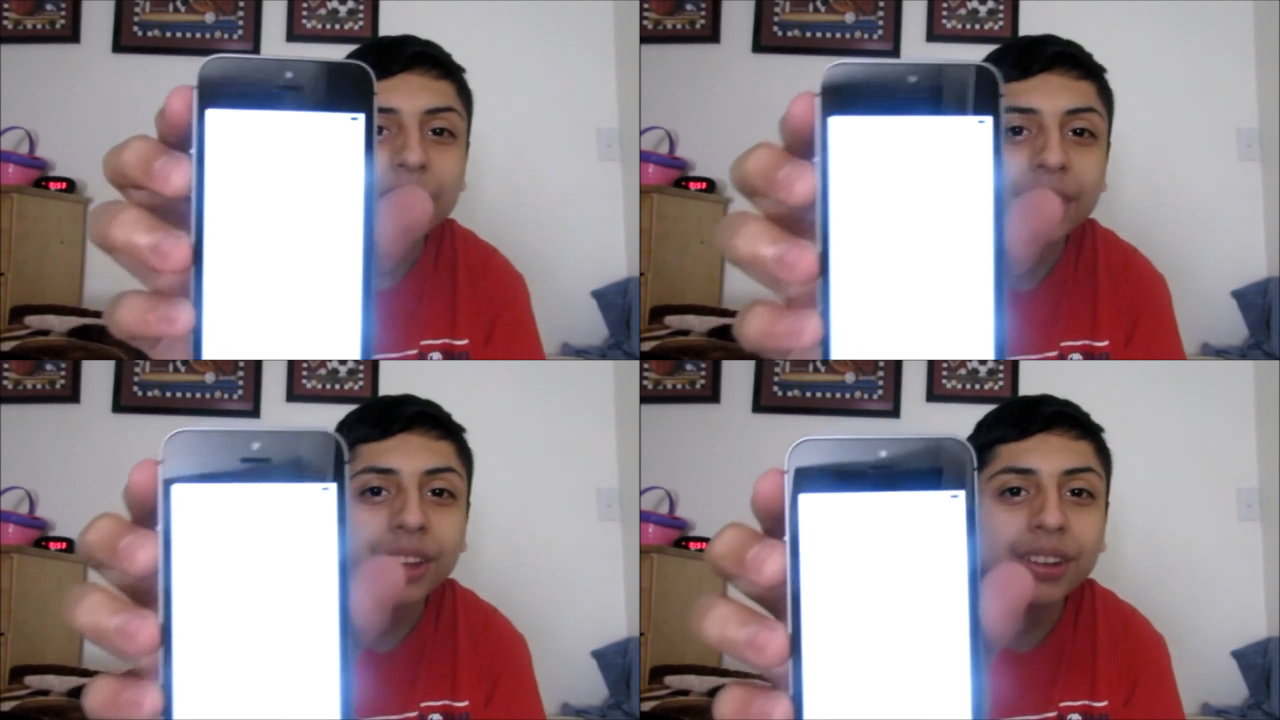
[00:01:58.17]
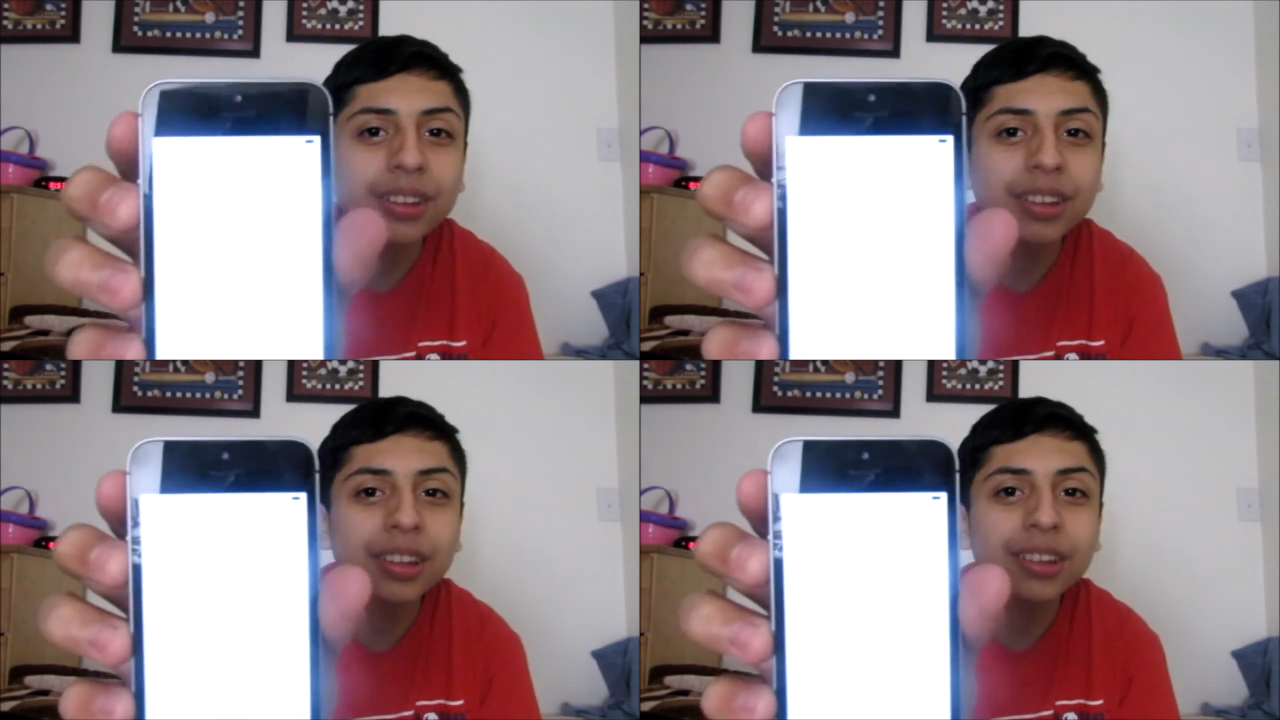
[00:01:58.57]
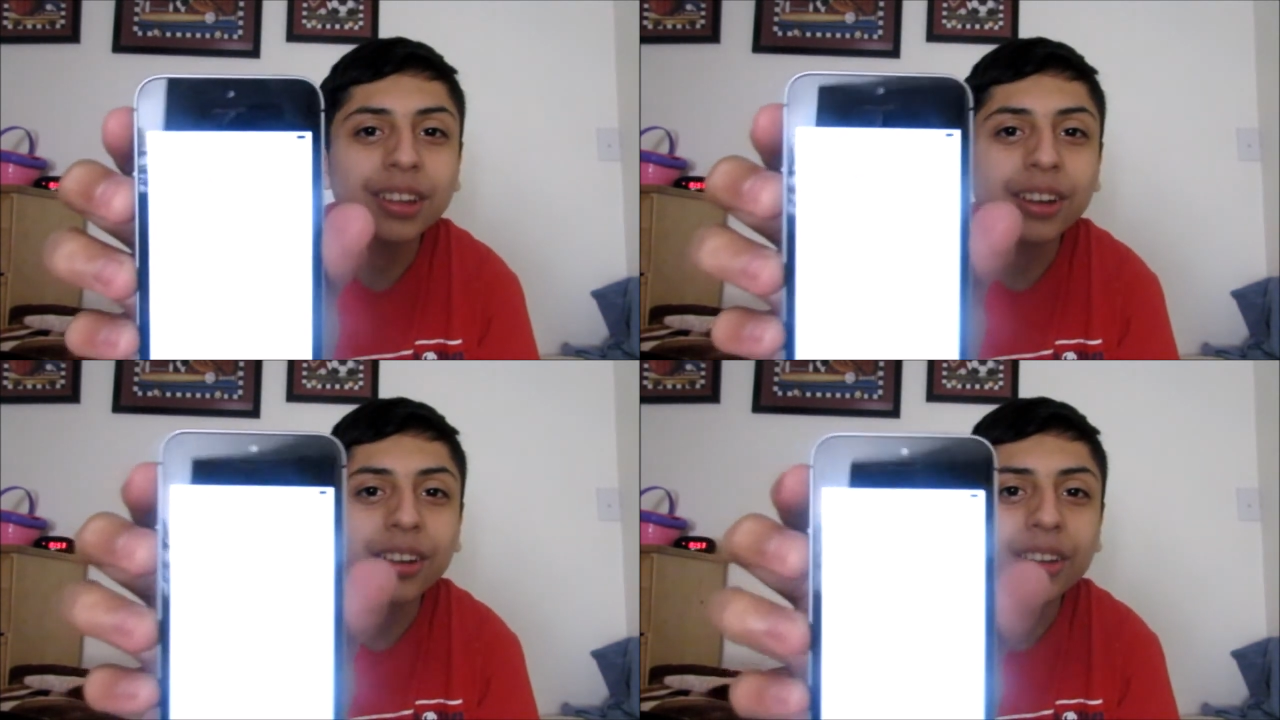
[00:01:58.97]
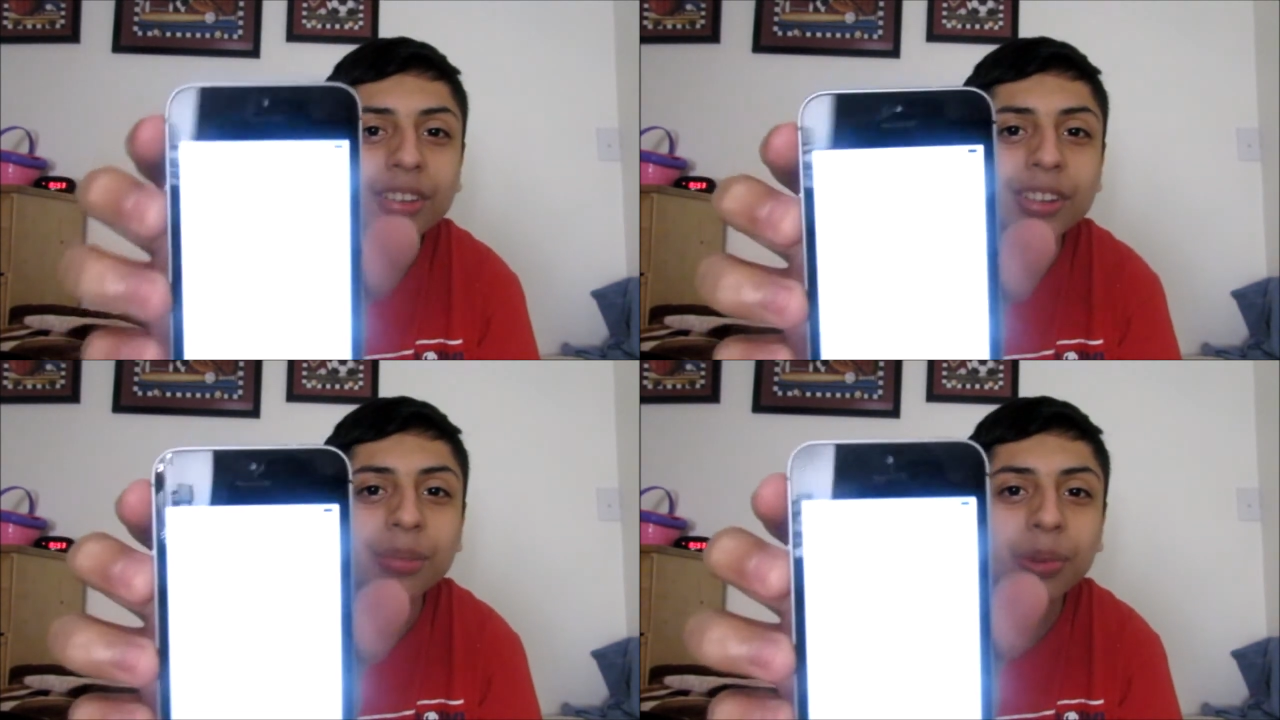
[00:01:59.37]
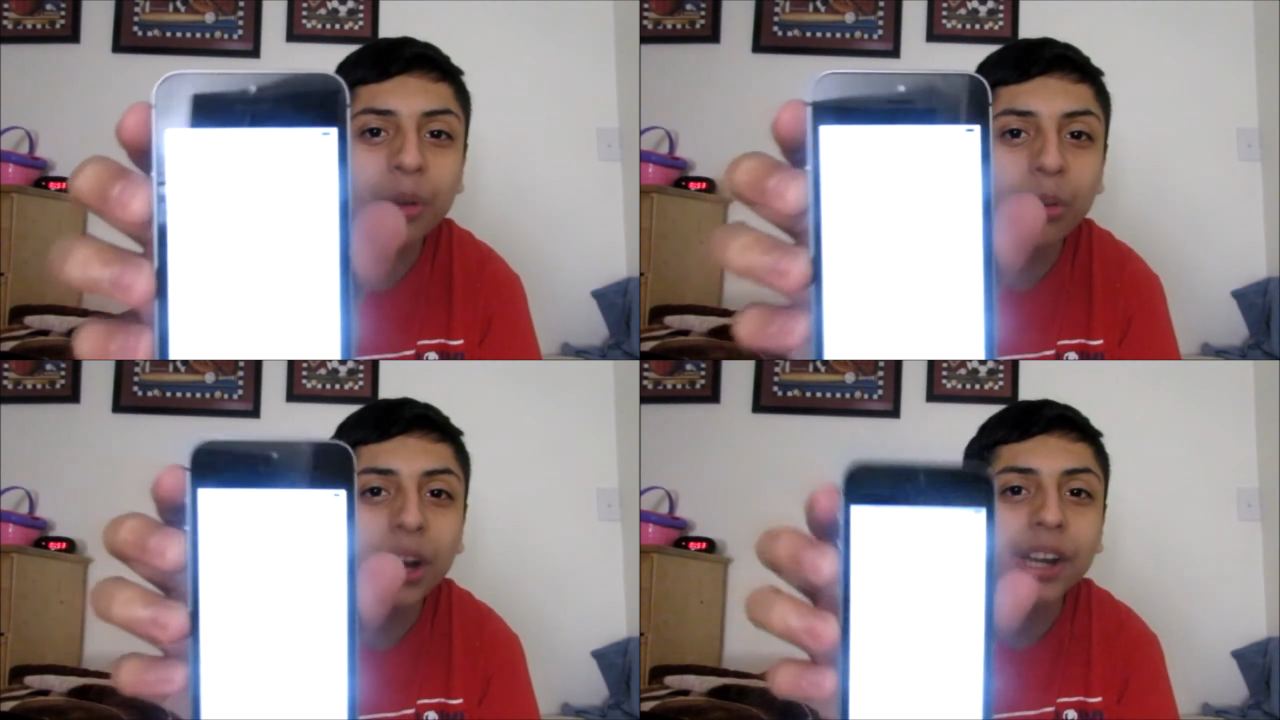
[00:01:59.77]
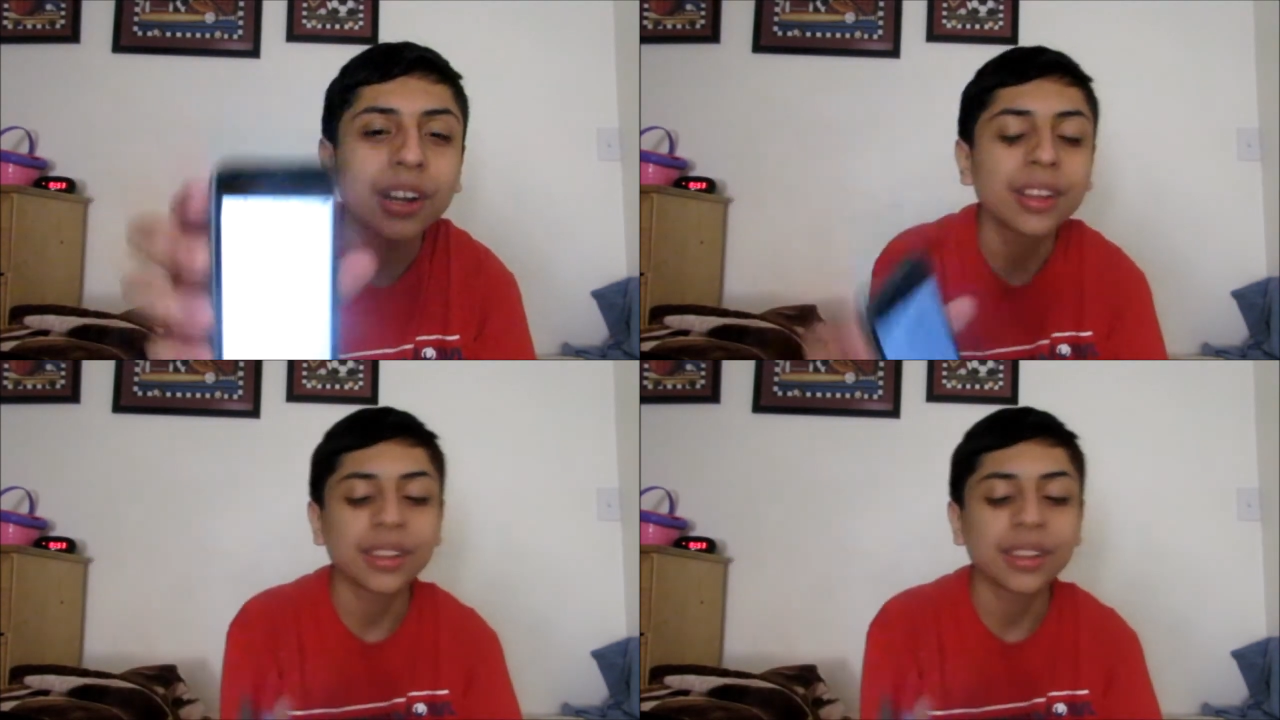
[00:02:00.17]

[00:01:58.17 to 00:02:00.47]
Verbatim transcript: Now it says there, SIM required.